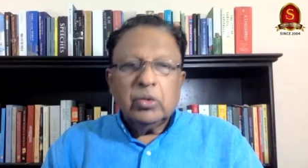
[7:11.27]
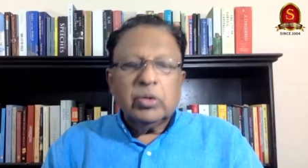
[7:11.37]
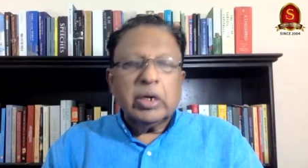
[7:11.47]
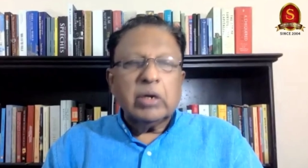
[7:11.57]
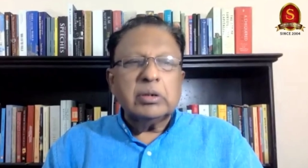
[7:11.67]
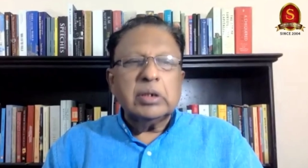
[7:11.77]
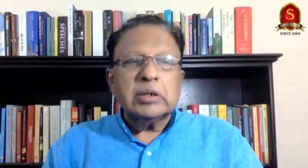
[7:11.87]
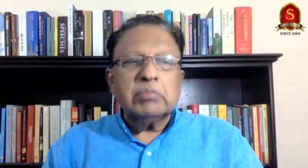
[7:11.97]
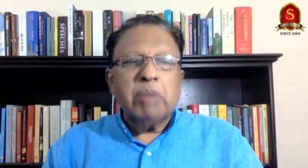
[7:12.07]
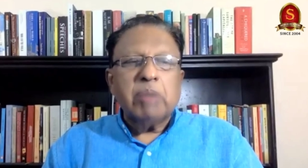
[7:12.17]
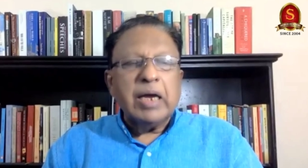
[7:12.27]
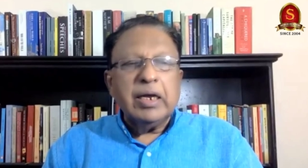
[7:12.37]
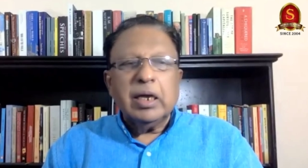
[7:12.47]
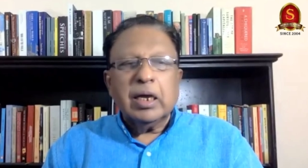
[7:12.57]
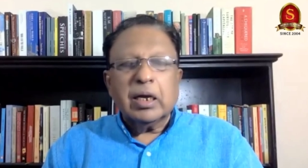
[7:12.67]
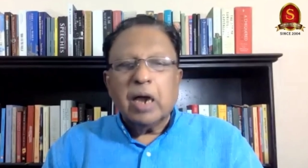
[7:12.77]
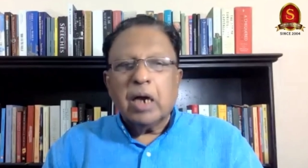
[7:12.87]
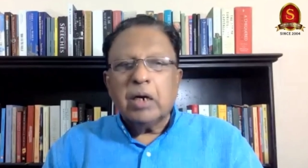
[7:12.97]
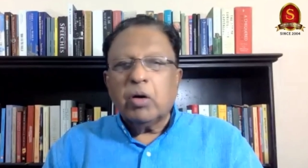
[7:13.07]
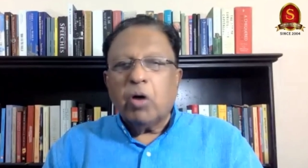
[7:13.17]
You cannot just buy a
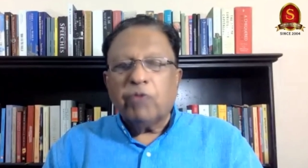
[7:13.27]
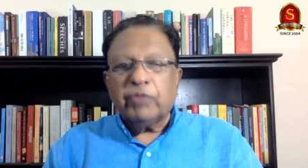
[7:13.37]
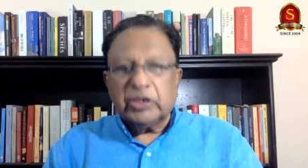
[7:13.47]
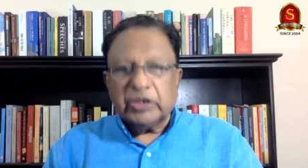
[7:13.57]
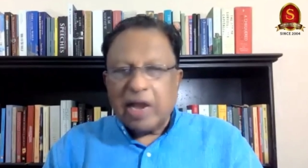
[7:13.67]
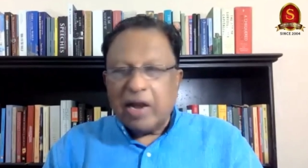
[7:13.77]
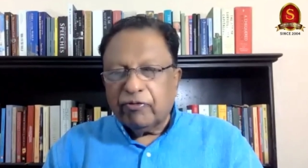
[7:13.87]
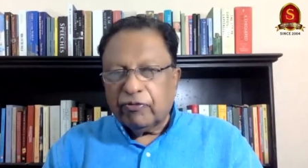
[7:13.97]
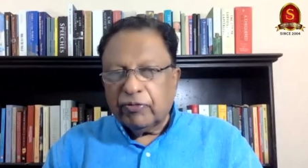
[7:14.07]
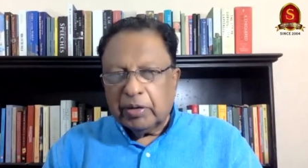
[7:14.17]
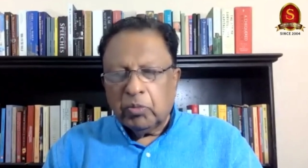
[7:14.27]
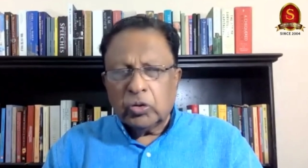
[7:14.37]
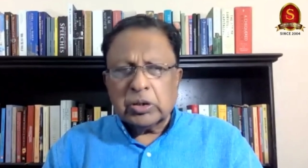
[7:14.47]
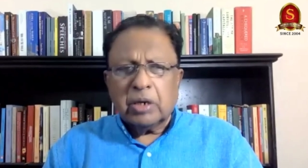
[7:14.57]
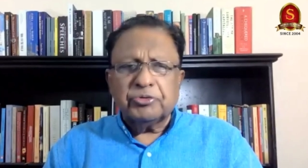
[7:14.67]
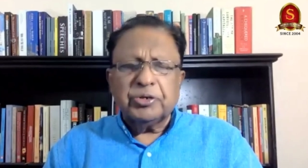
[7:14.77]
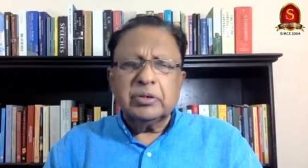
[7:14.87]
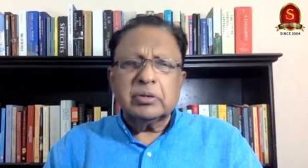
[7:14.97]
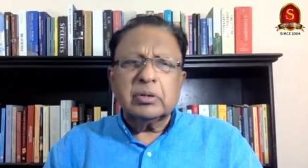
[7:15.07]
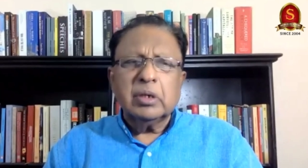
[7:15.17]
gun off the shelf in most
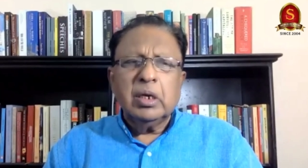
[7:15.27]
countries.